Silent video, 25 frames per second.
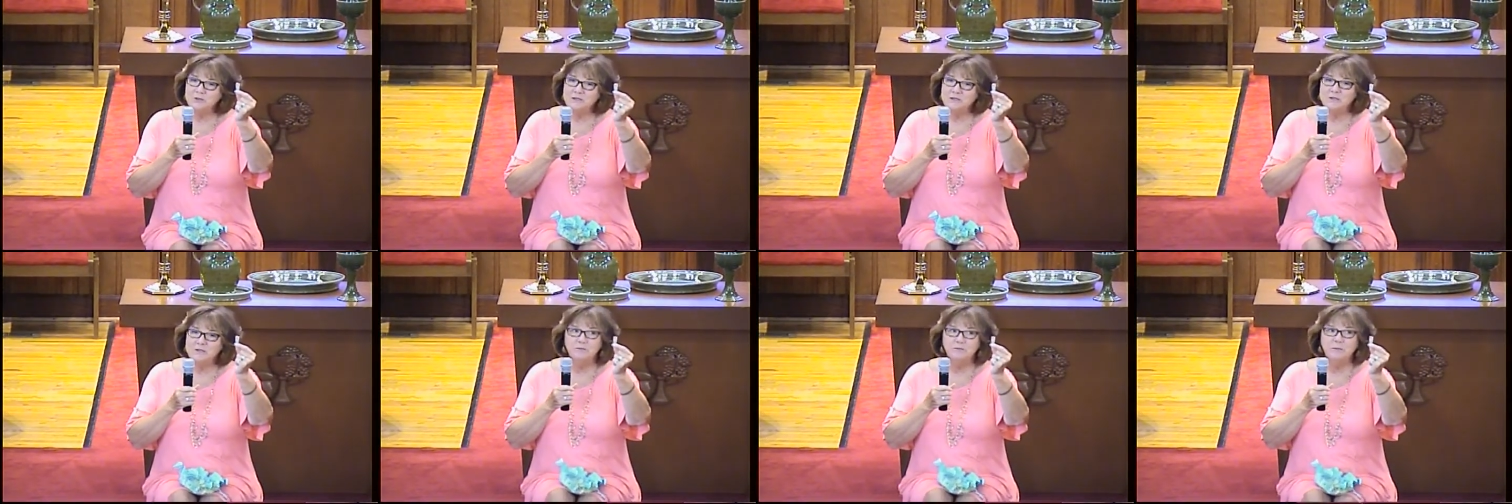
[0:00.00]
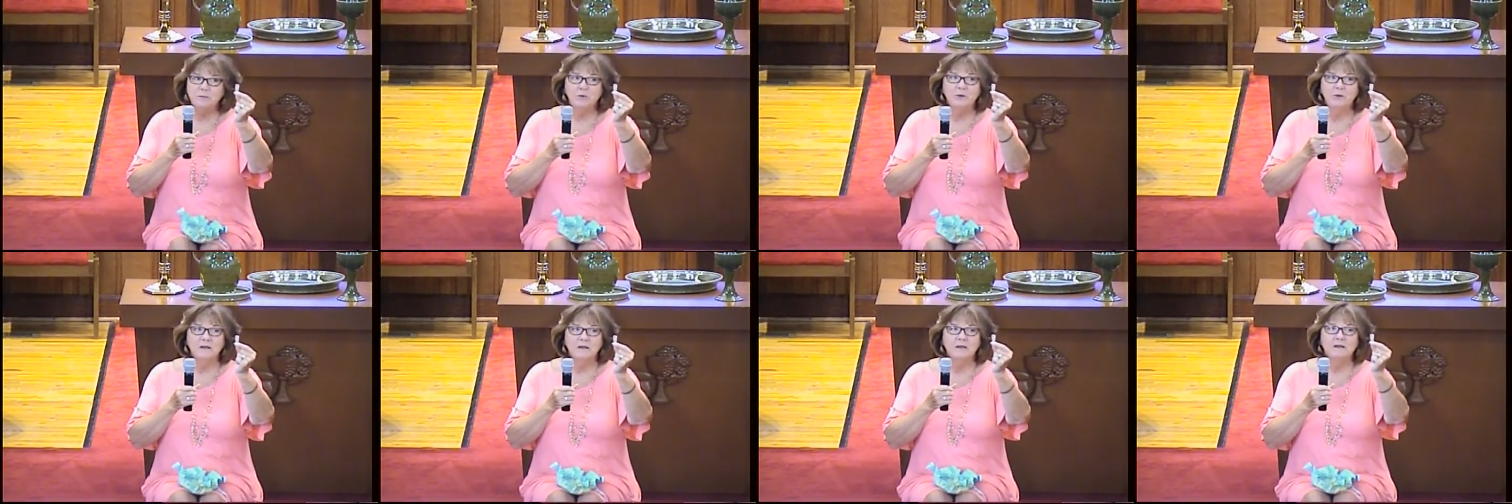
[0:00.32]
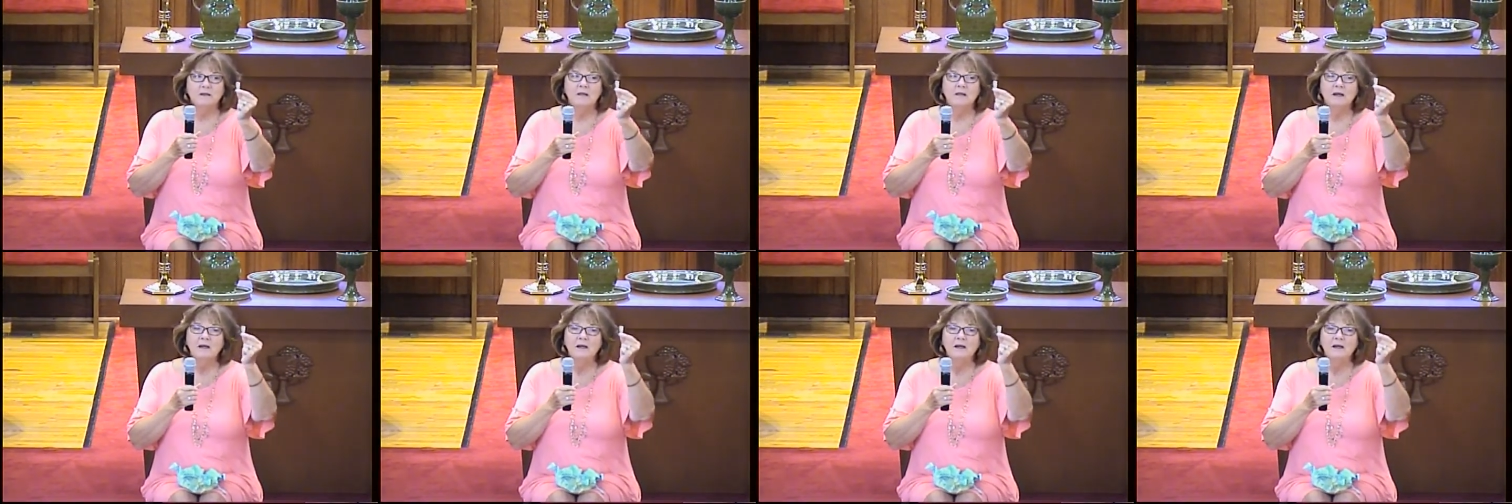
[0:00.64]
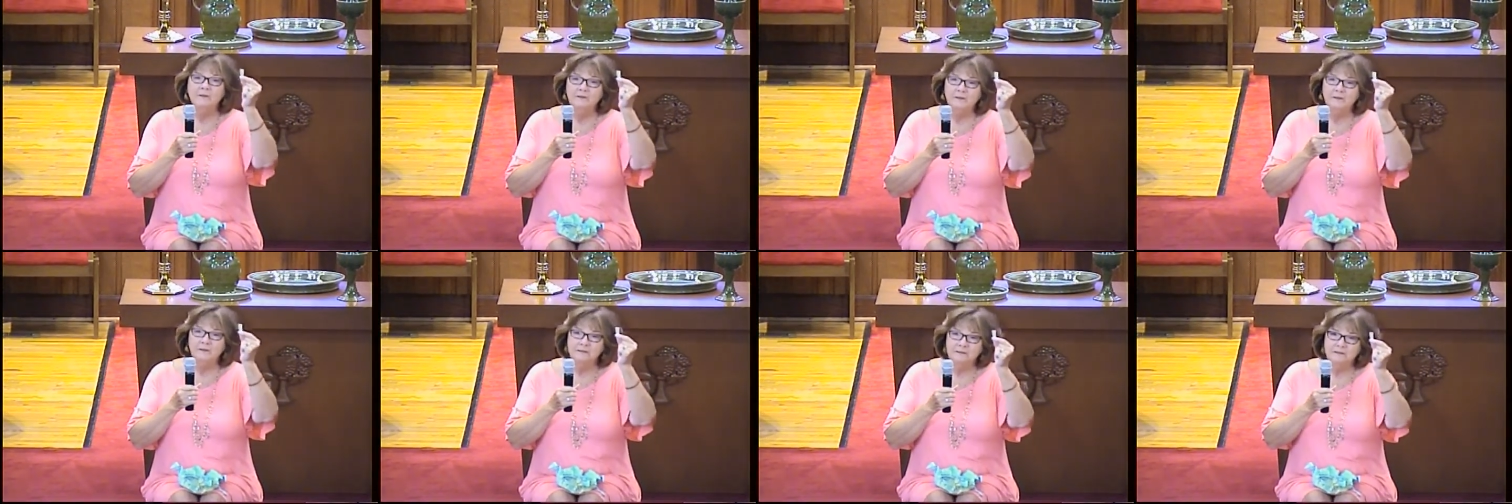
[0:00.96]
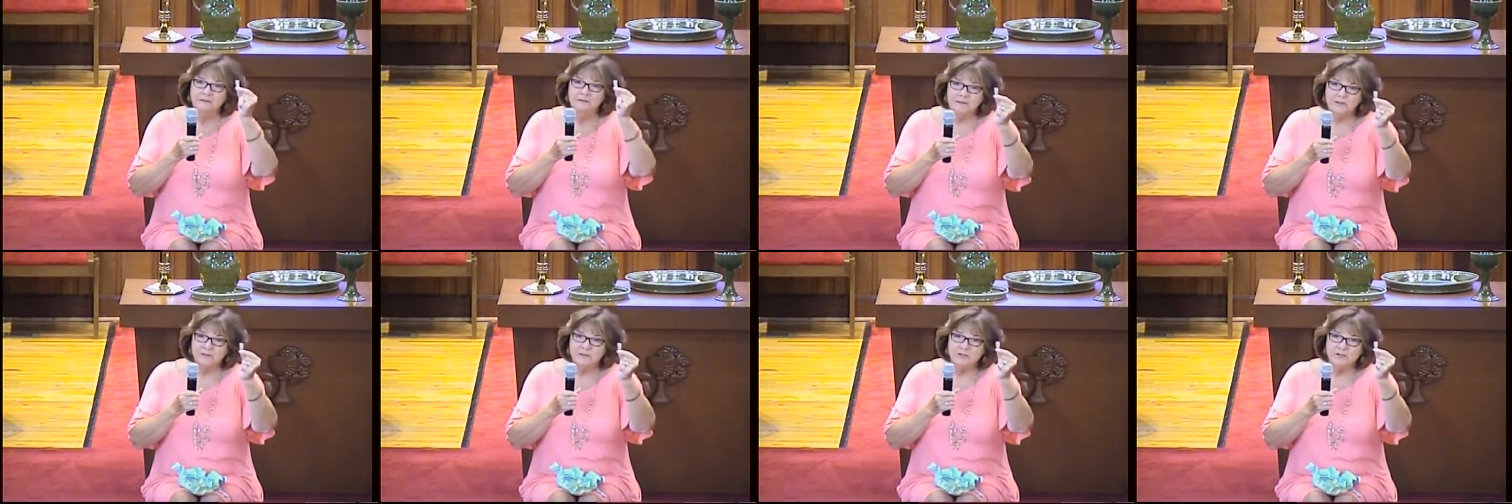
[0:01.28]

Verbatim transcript: this morning that this